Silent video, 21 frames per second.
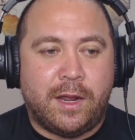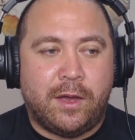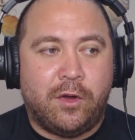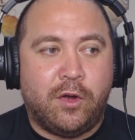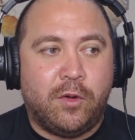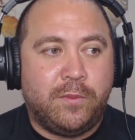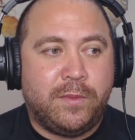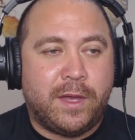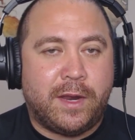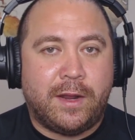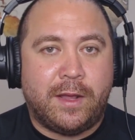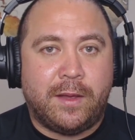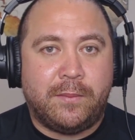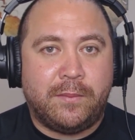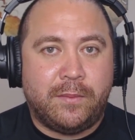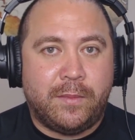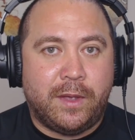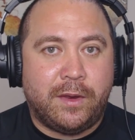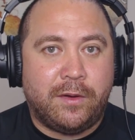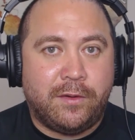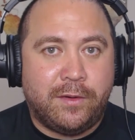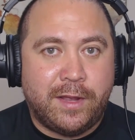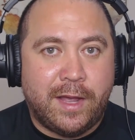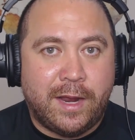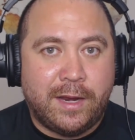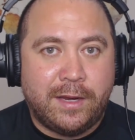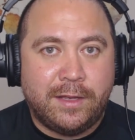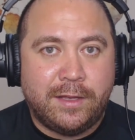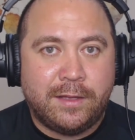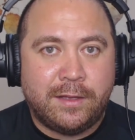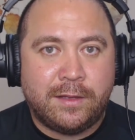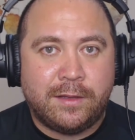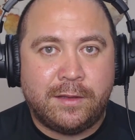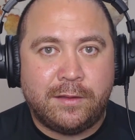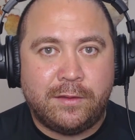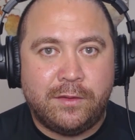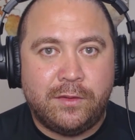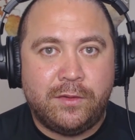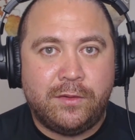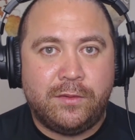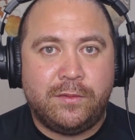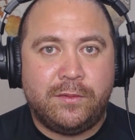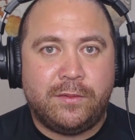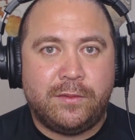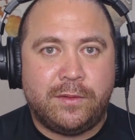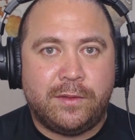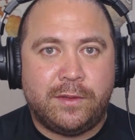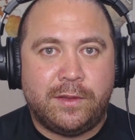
I hope that I'm entertaining you.